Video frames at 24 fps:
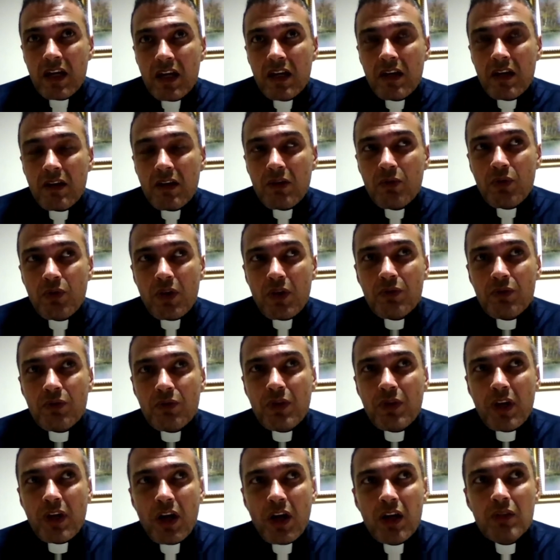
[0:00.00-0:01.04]

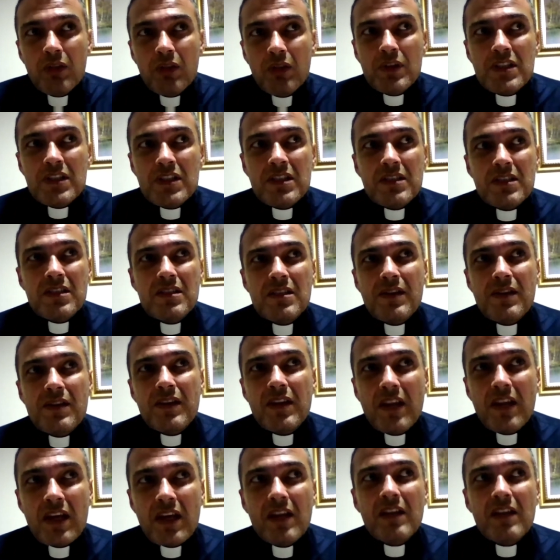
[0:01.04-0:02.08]
we always
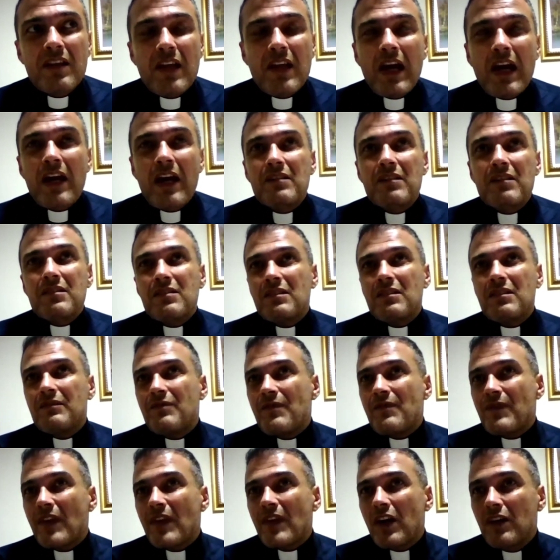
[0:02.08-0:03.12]
think that
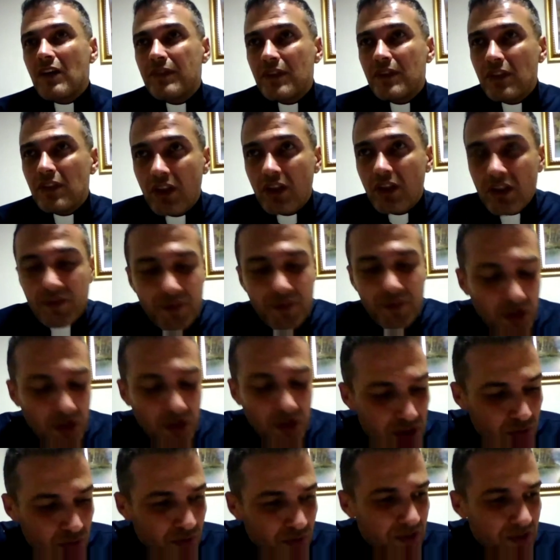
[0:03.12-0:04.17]
of
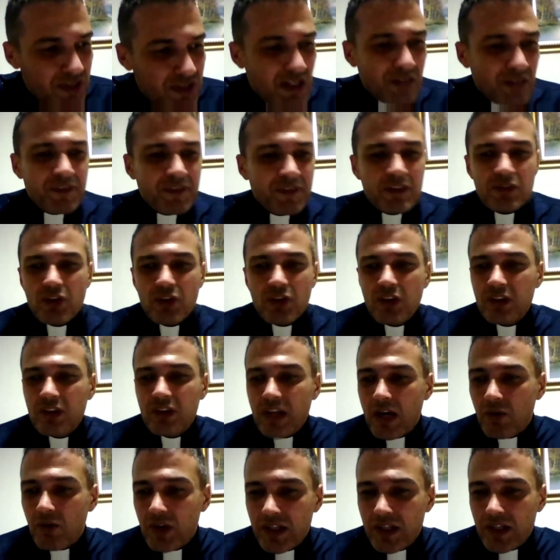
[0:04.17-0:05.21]
course we suffered all
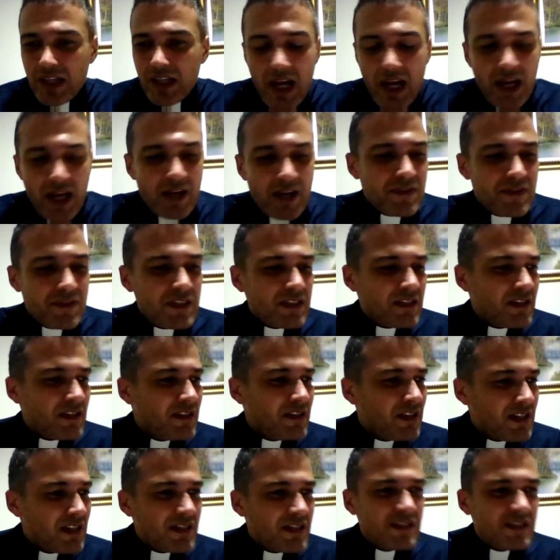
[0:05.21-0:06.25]
our lives,
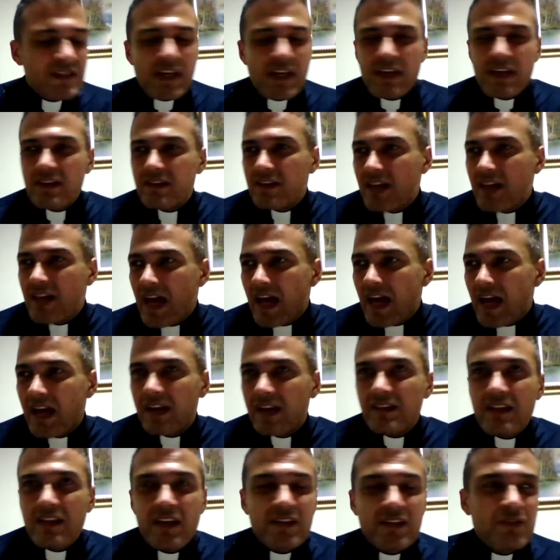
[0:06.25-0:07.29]
this and
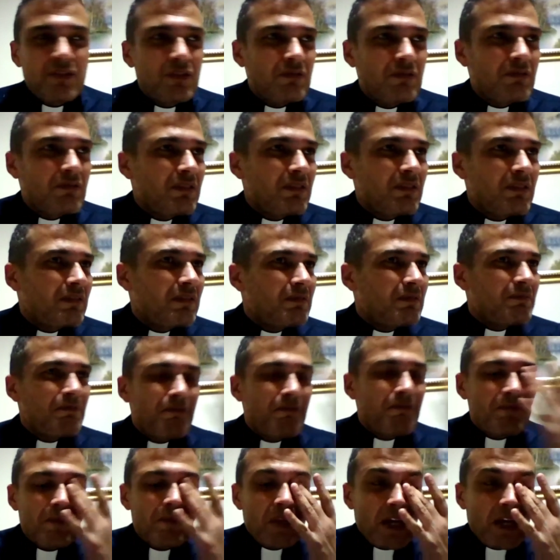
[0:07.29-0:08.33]
that, and
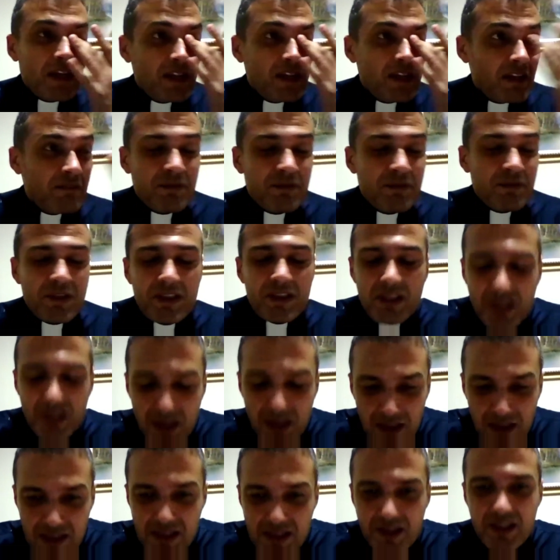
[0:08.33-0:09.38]

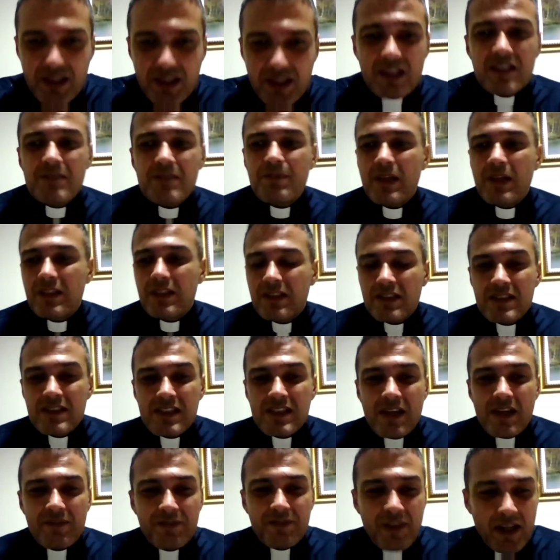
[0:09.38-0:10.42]
ridiculous things, but it's
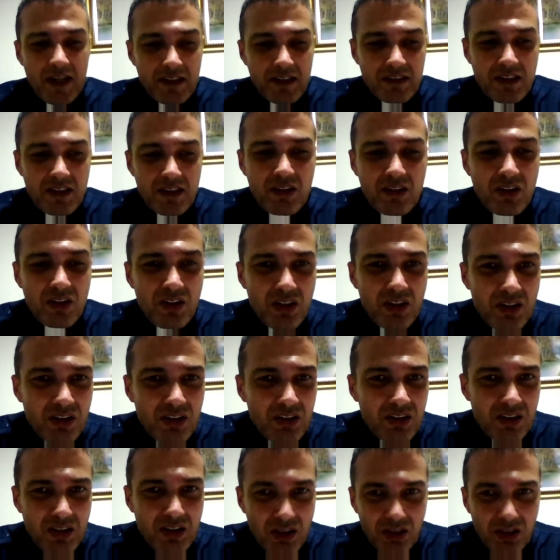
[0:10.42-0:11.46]
affecting
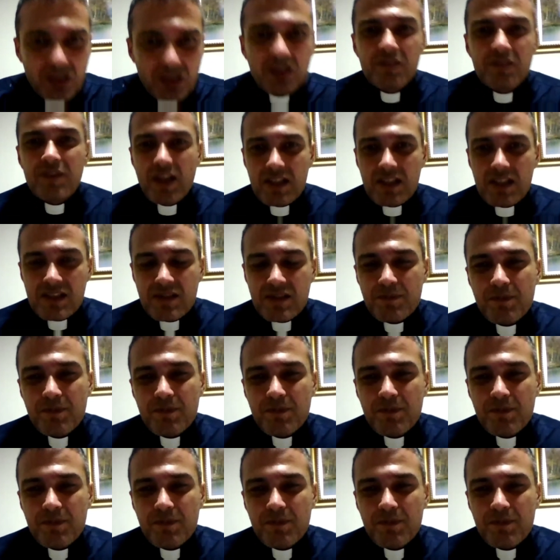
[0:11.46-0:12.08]
all of us.